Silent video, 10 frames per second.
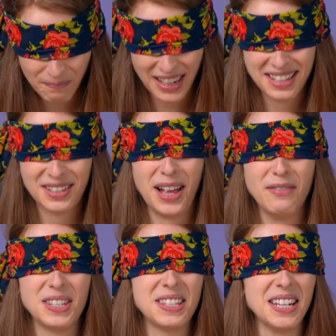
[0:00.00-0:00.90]
I still
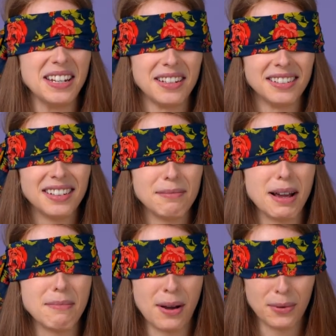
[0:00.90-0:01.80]
have a seed in
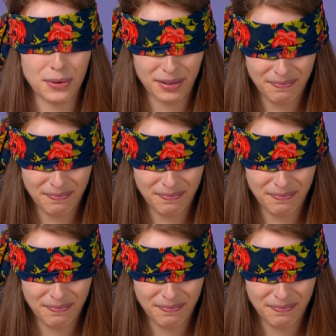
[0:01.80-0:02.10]
my mouth.